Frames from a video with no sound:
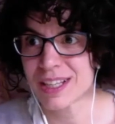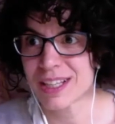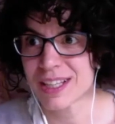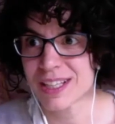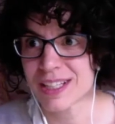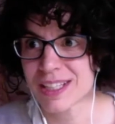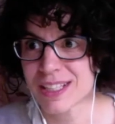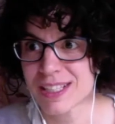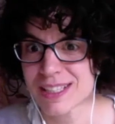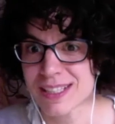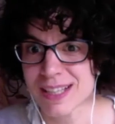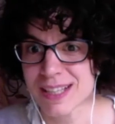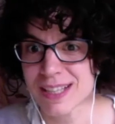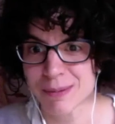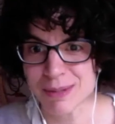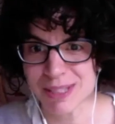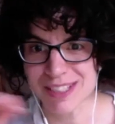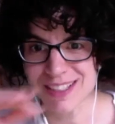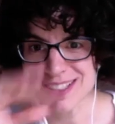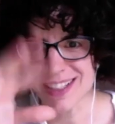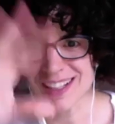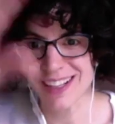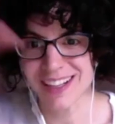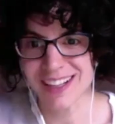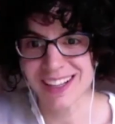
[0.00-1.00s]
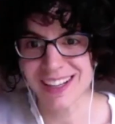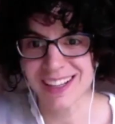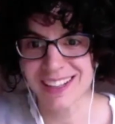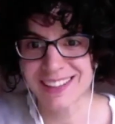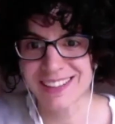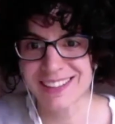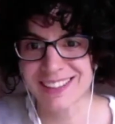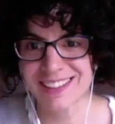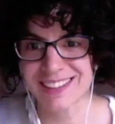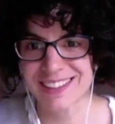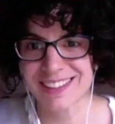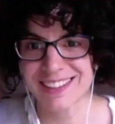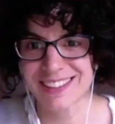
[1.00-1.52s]
subtle
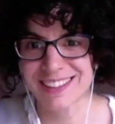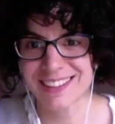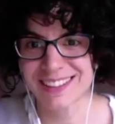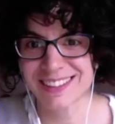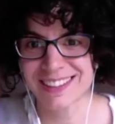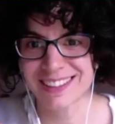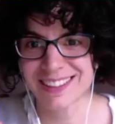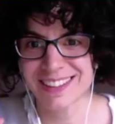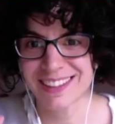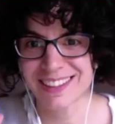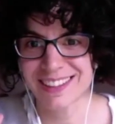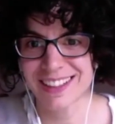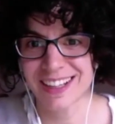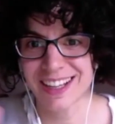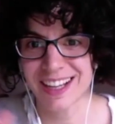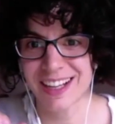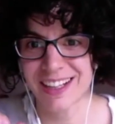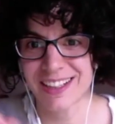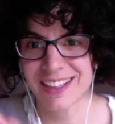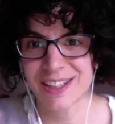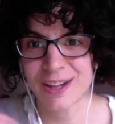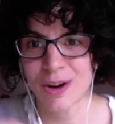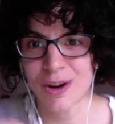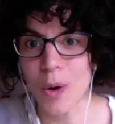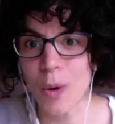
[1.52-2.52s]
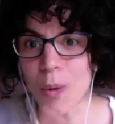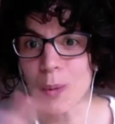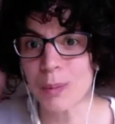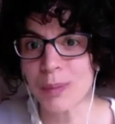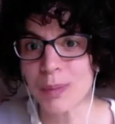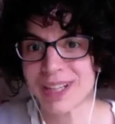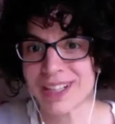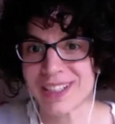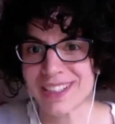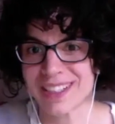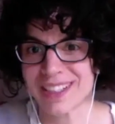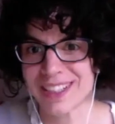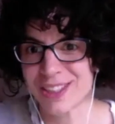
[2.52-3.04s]
and
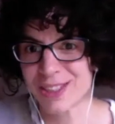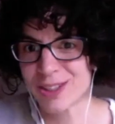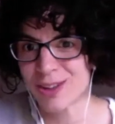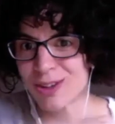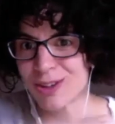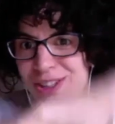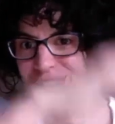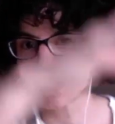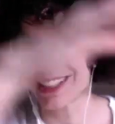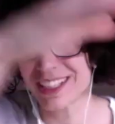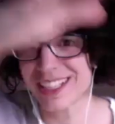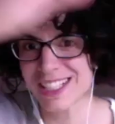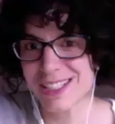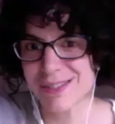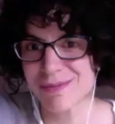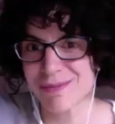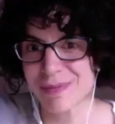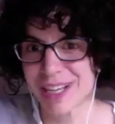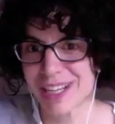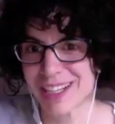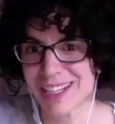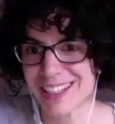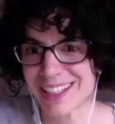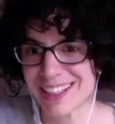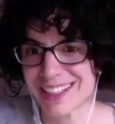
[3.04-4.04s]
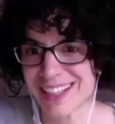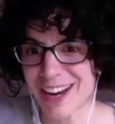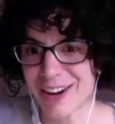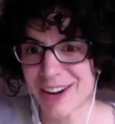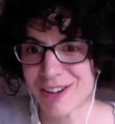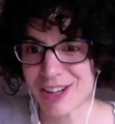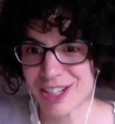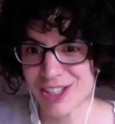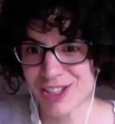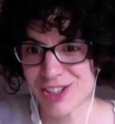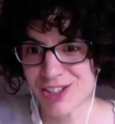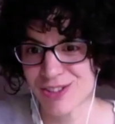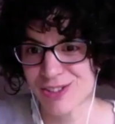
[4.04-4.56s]
open in all these many
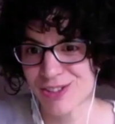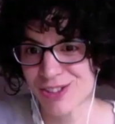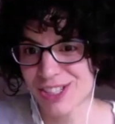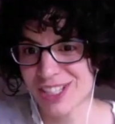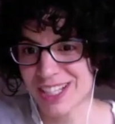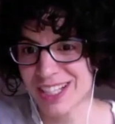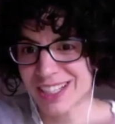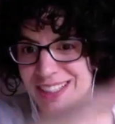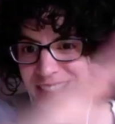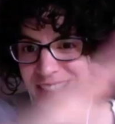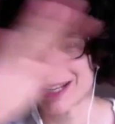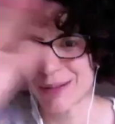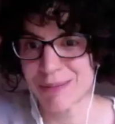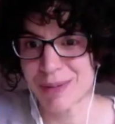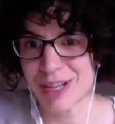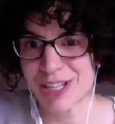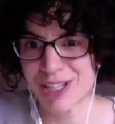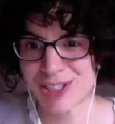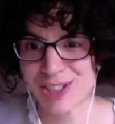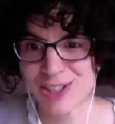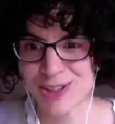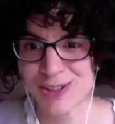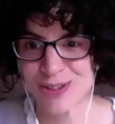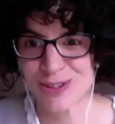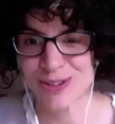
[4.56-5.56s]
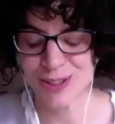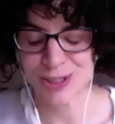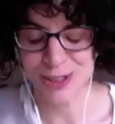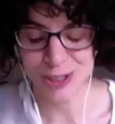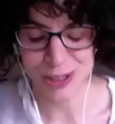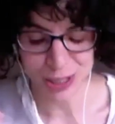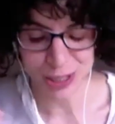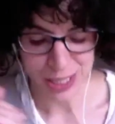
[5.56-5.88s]
directions and dimensions.